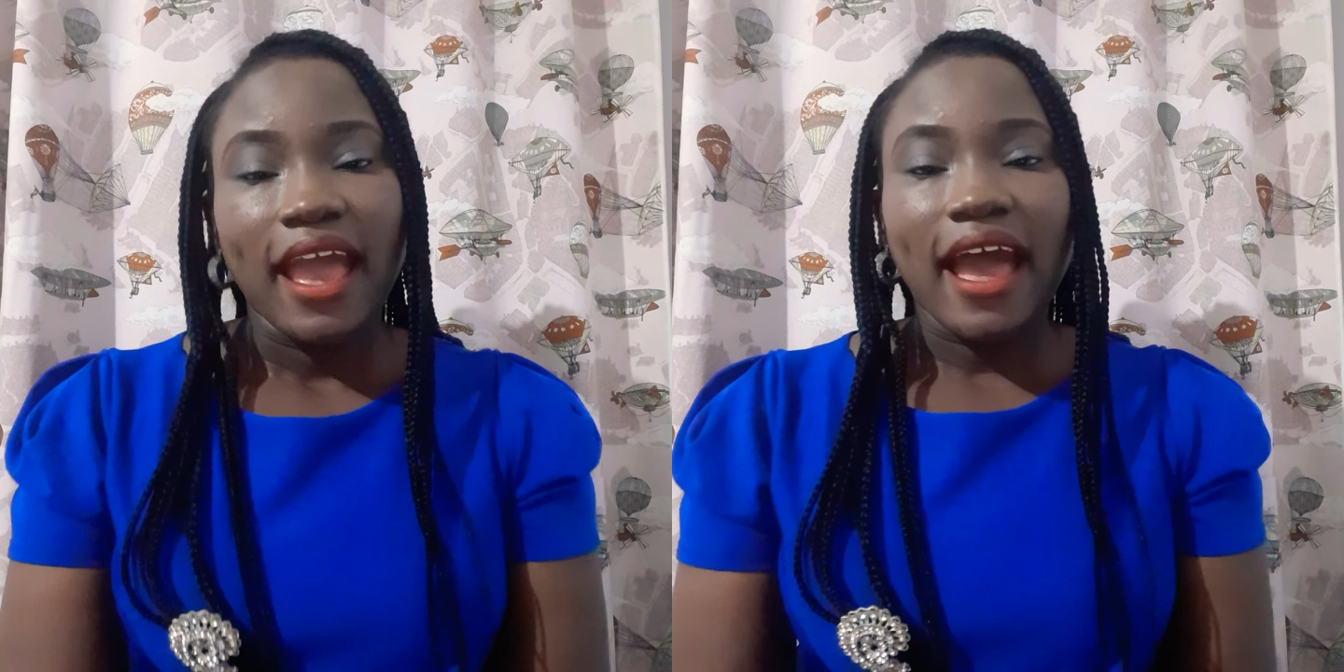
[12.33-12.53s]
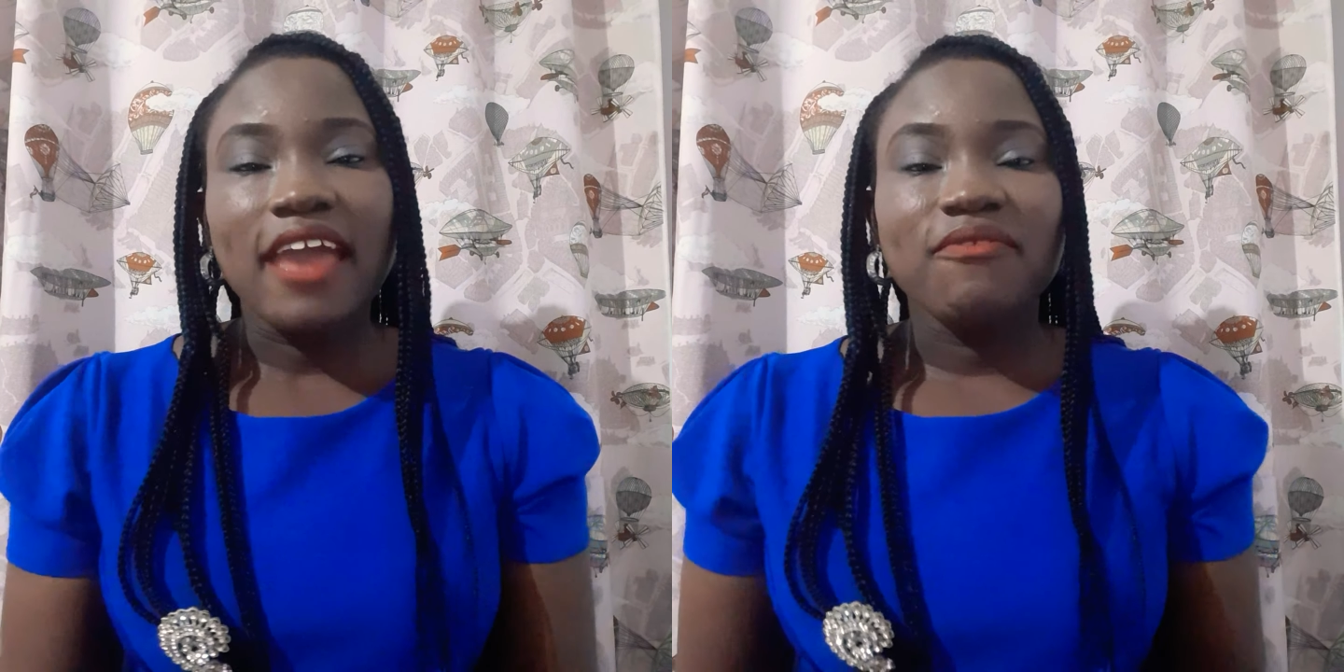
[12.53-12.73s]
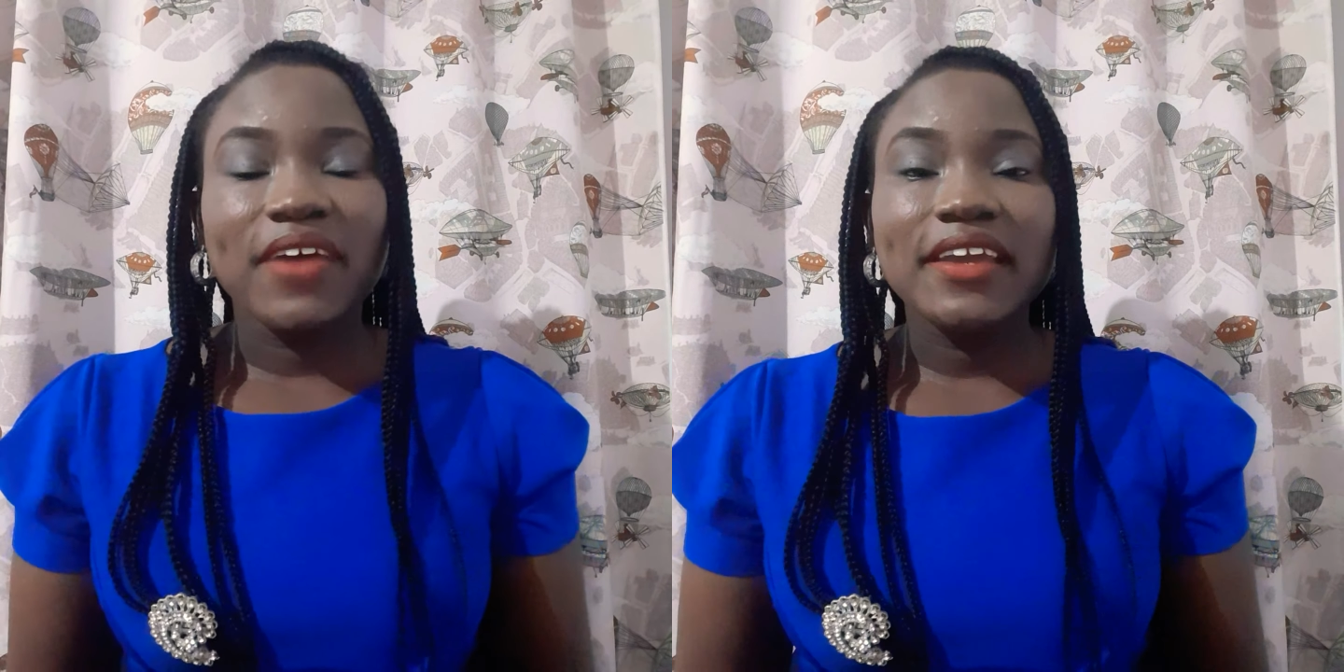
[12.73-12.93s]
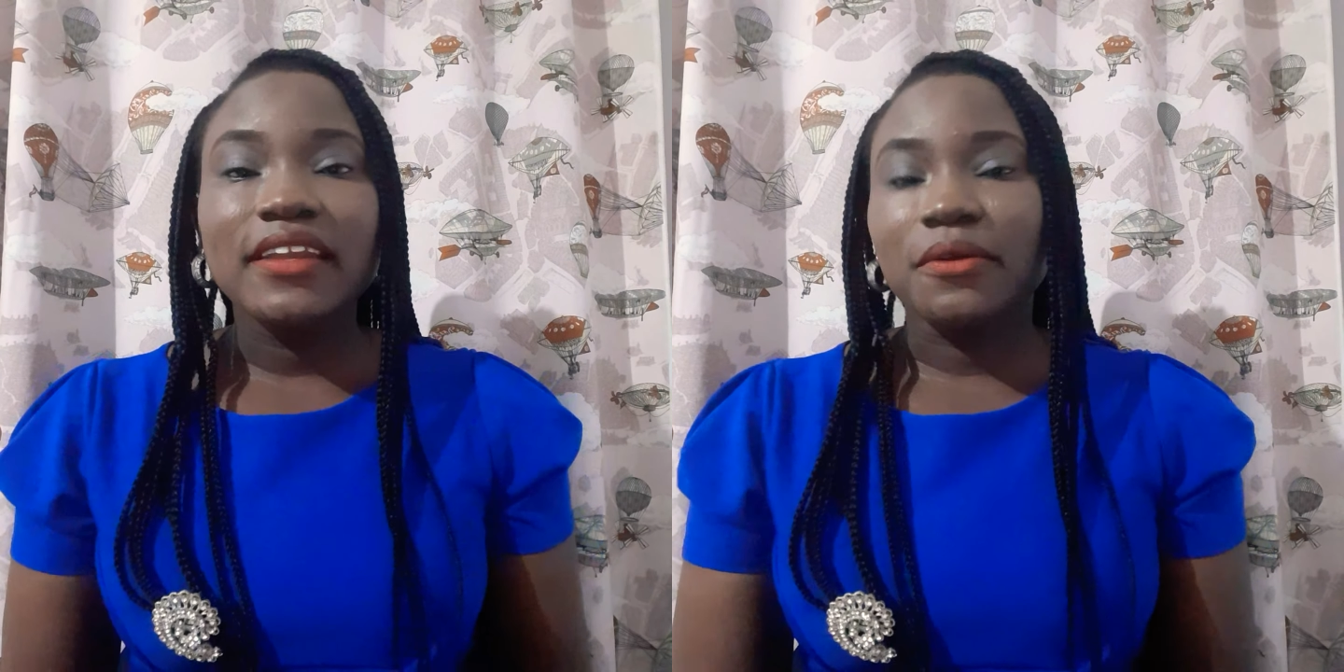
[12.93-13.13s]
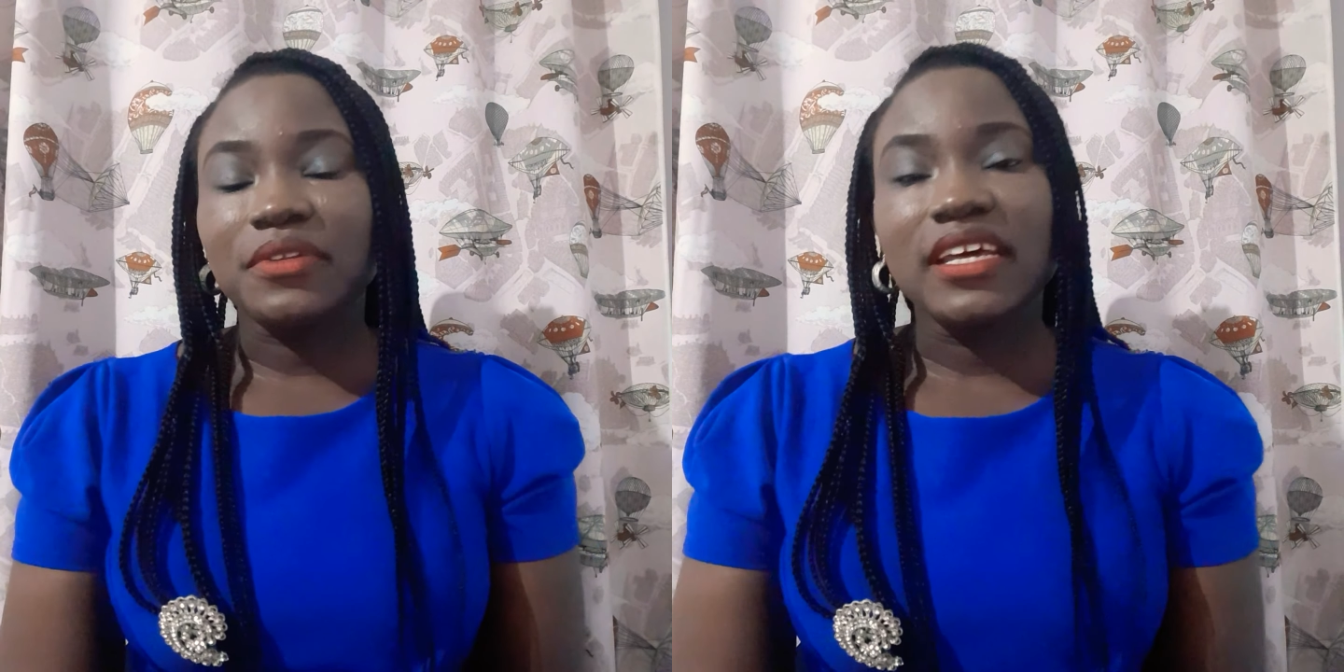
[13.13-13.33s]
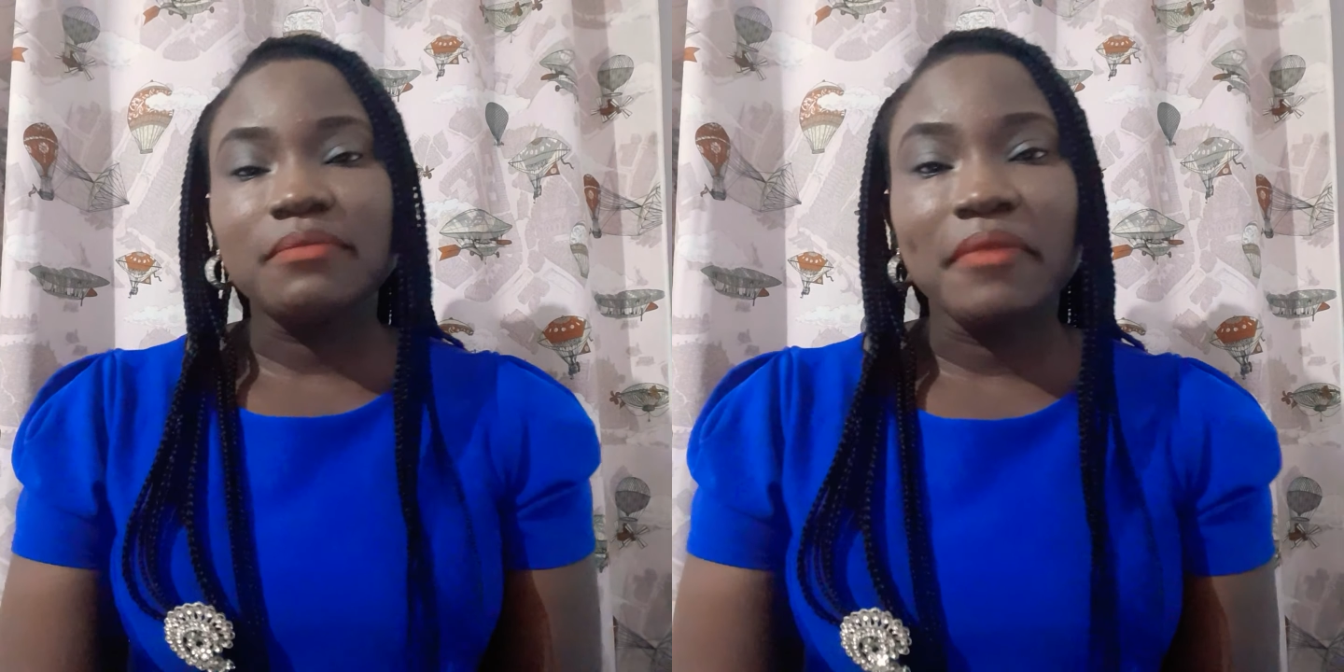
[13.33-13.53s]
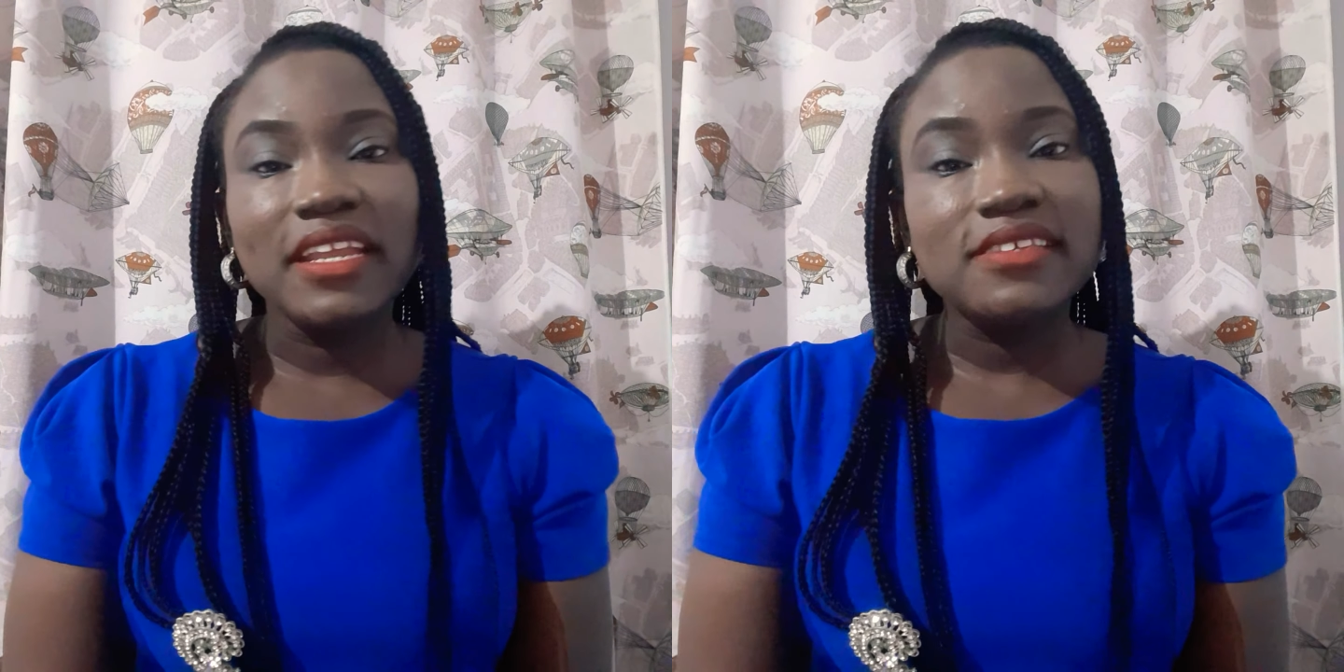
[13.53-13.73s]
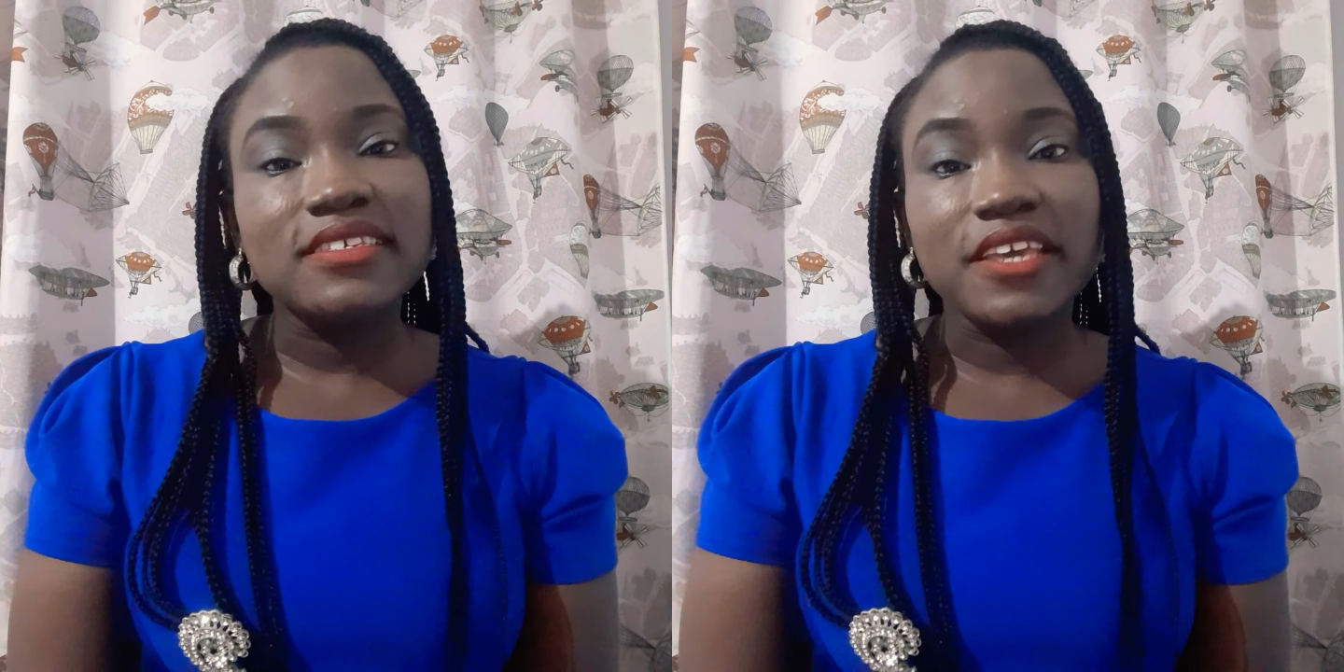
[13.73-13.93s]
I find out that
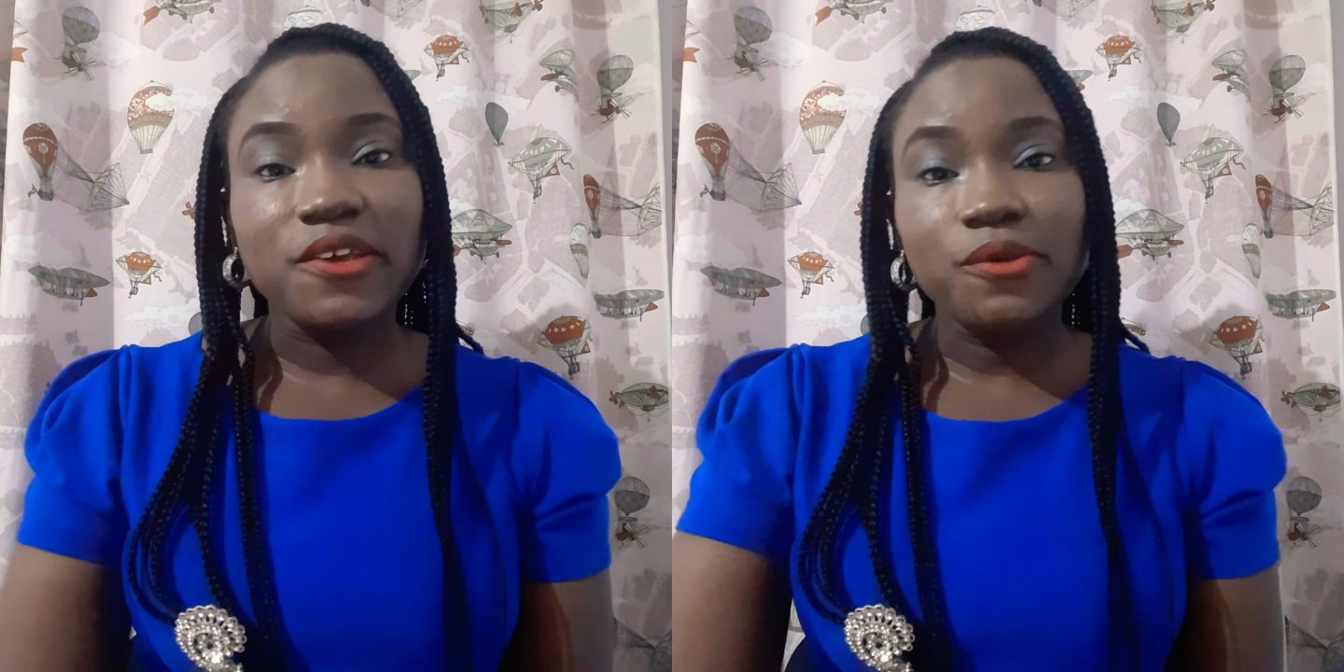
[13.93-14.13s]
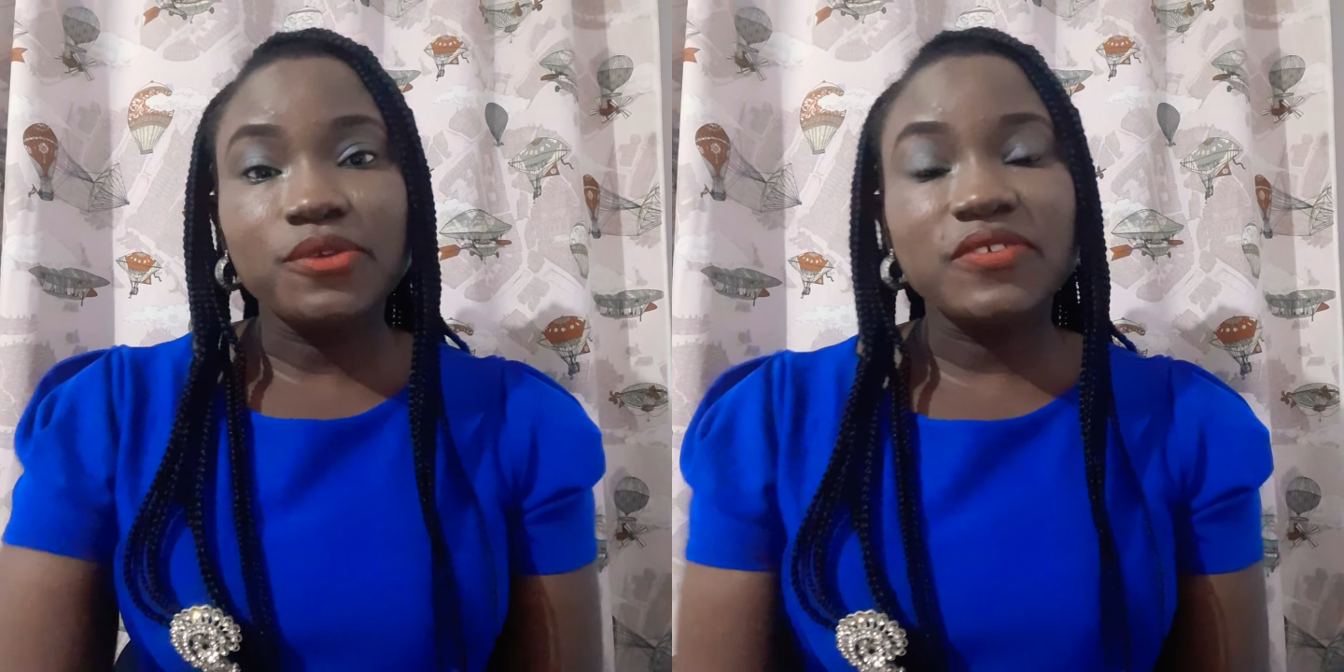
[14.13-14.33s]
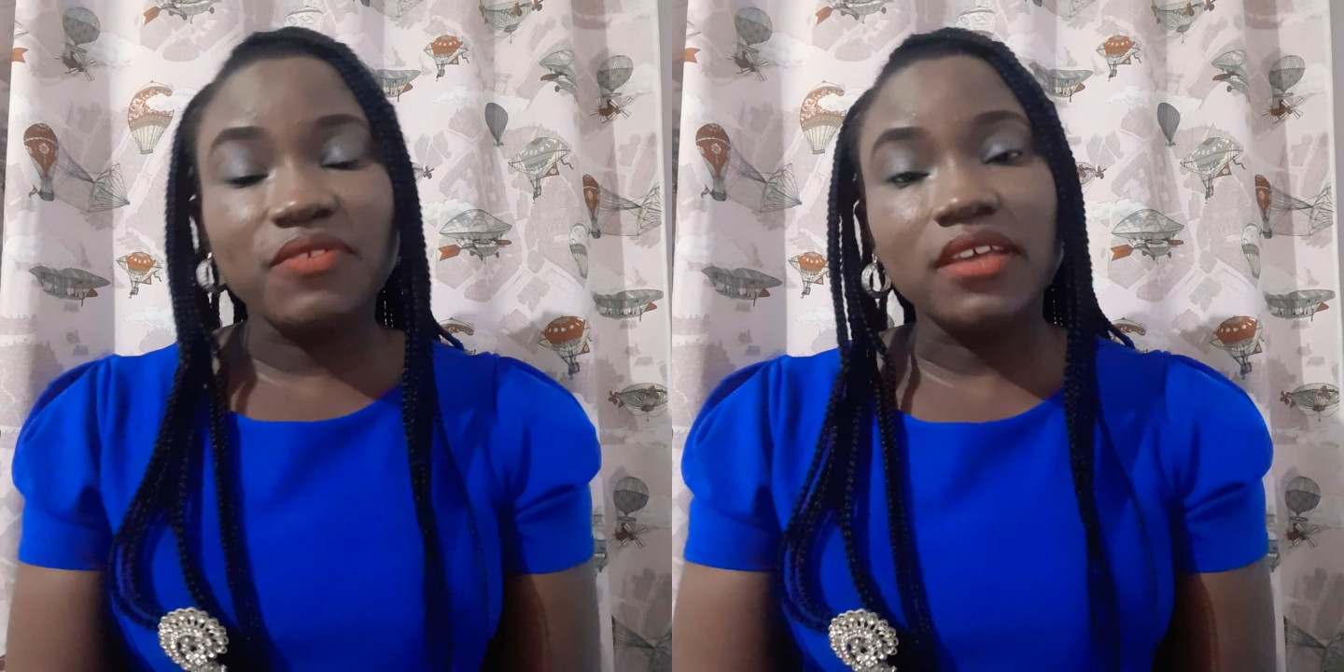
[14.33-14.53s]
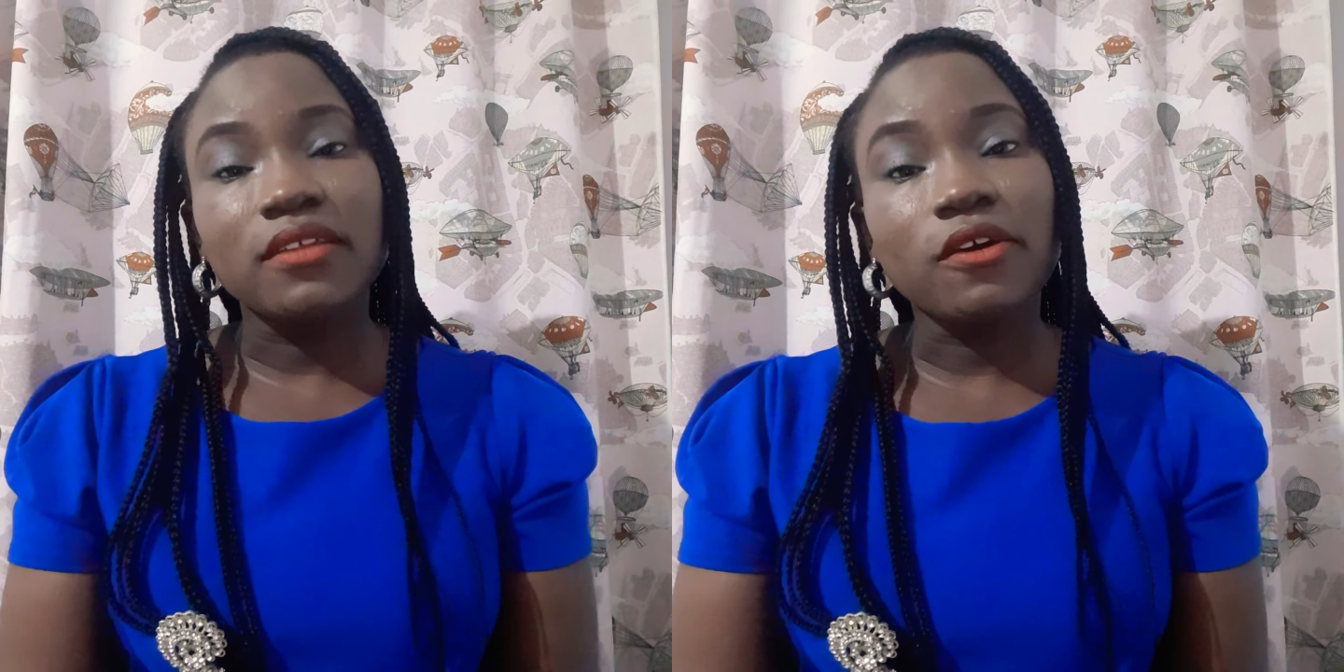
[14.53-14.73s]
many singles feel